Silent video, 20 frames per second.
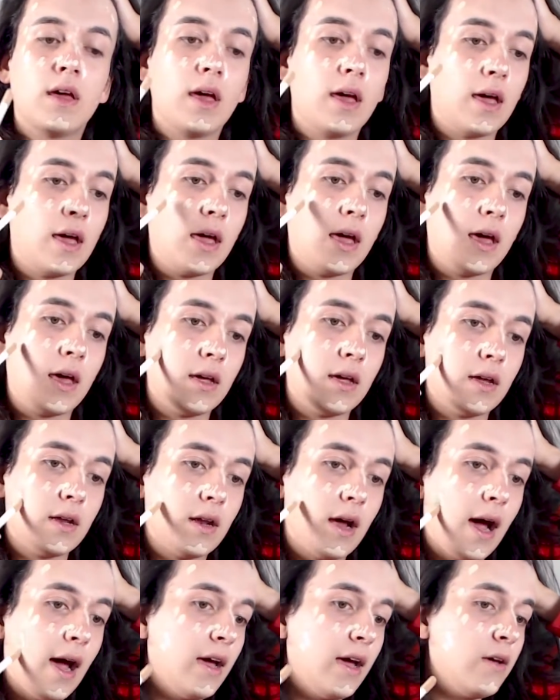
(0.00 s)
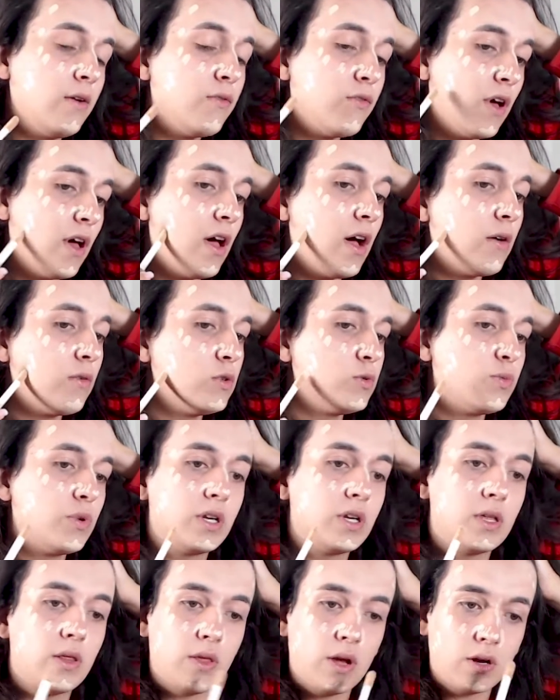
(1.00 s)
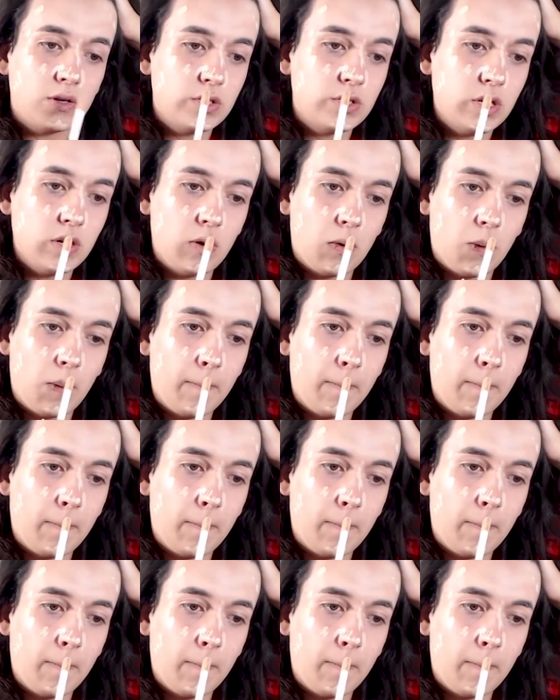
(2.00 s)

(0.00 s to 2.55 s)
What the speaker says: and I felt I was pretty there too.